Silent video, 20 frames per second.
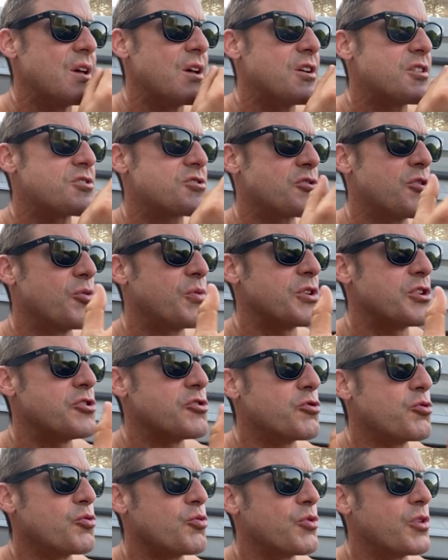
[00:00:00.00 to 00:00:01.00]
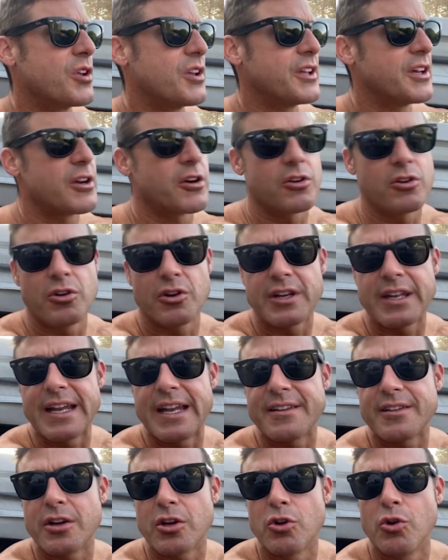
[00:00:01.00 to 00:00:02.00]
So when you really are looking
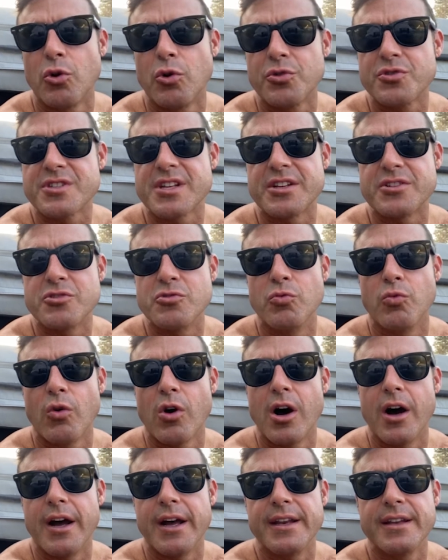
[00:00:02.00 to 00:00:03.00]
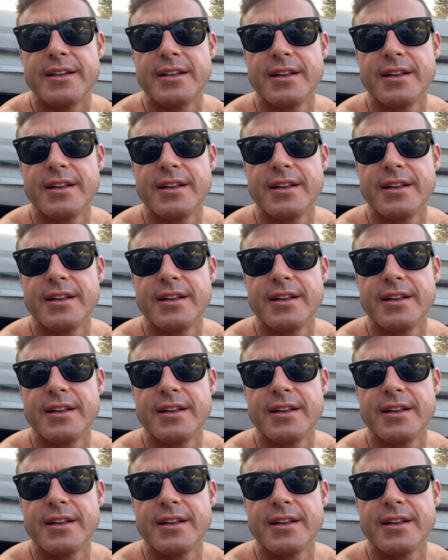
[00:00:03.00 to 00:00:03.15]
at the goals that you want,